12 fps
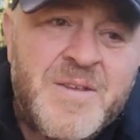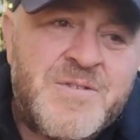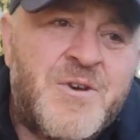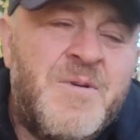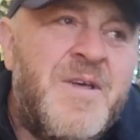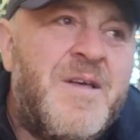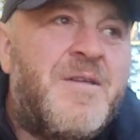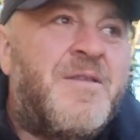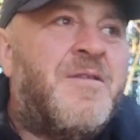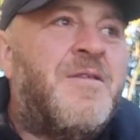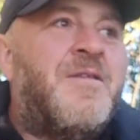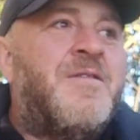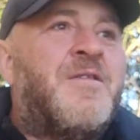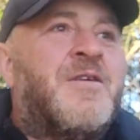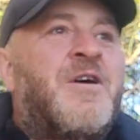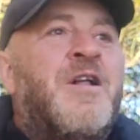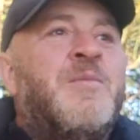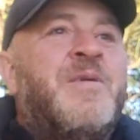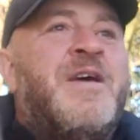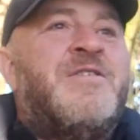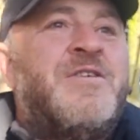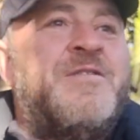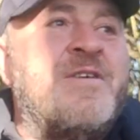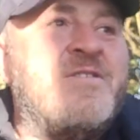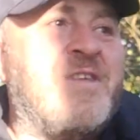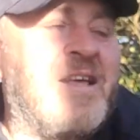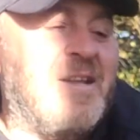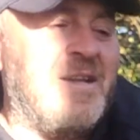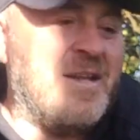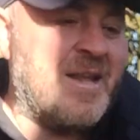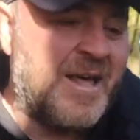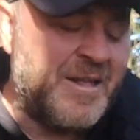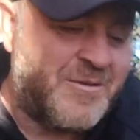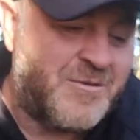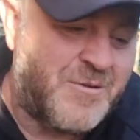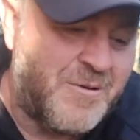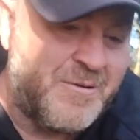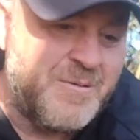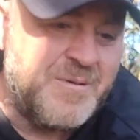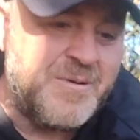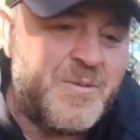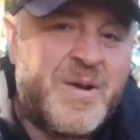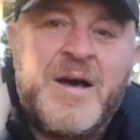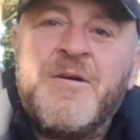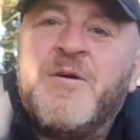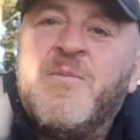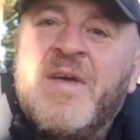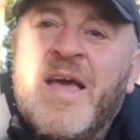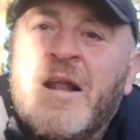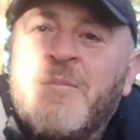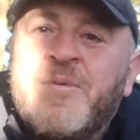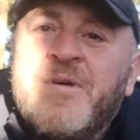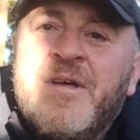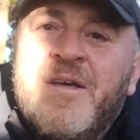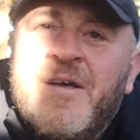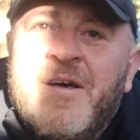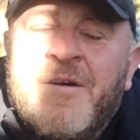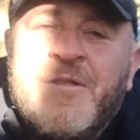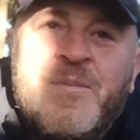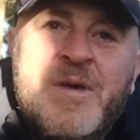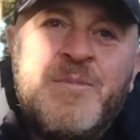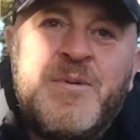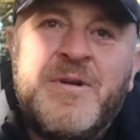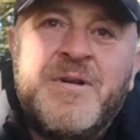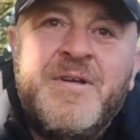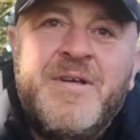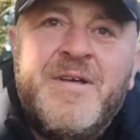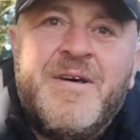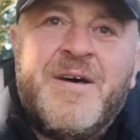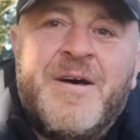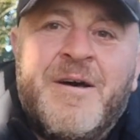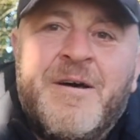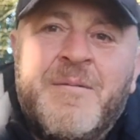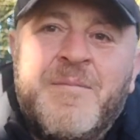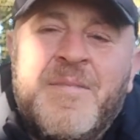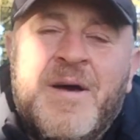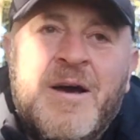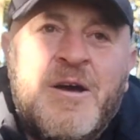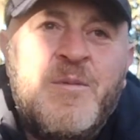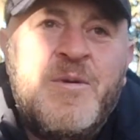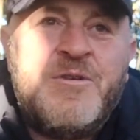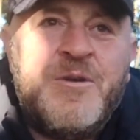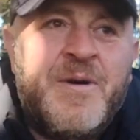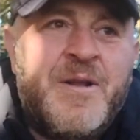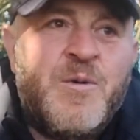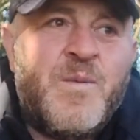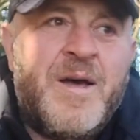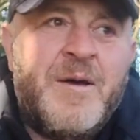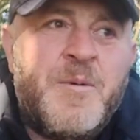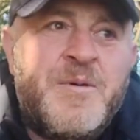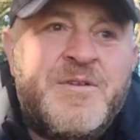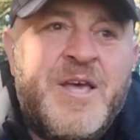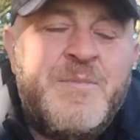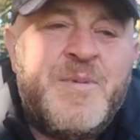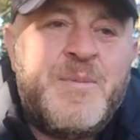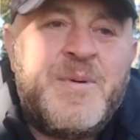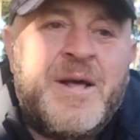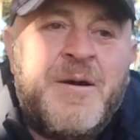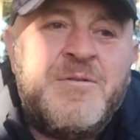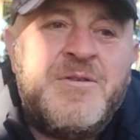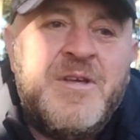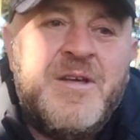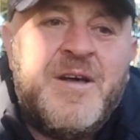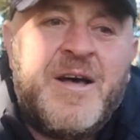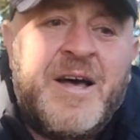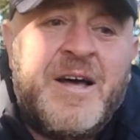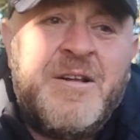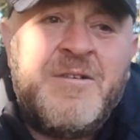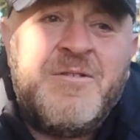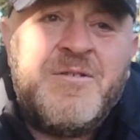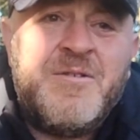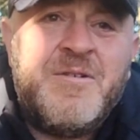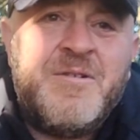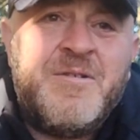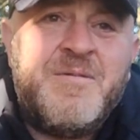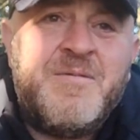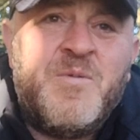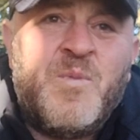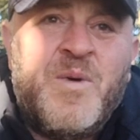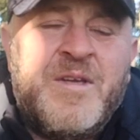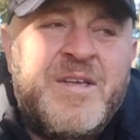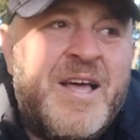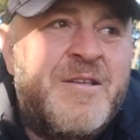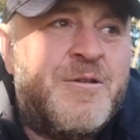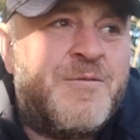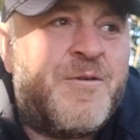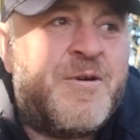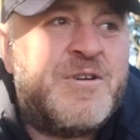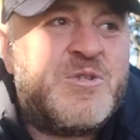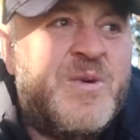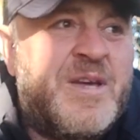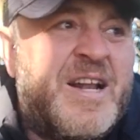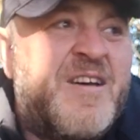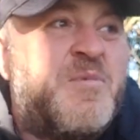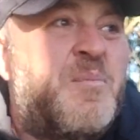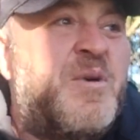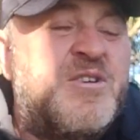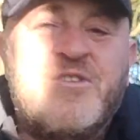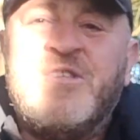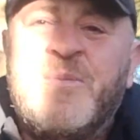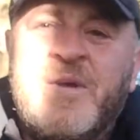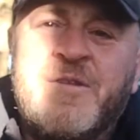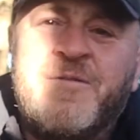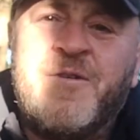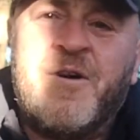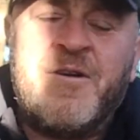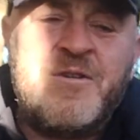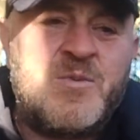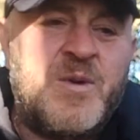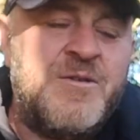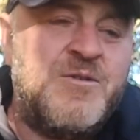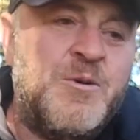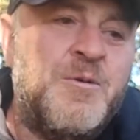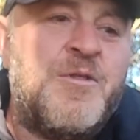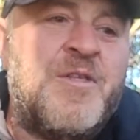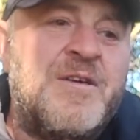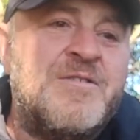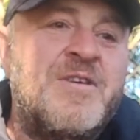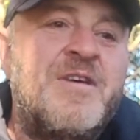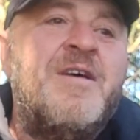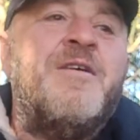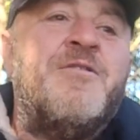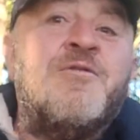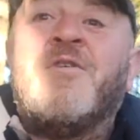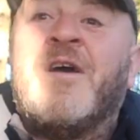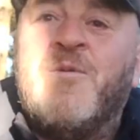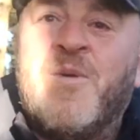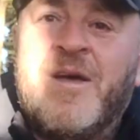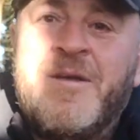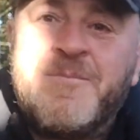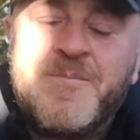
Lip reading: So the culmination of this then led to, well, how can we help other people, how can we do it in a way where we can take people out and we can get into the forest, we can have permission to be in the forest, we can do all the things the right way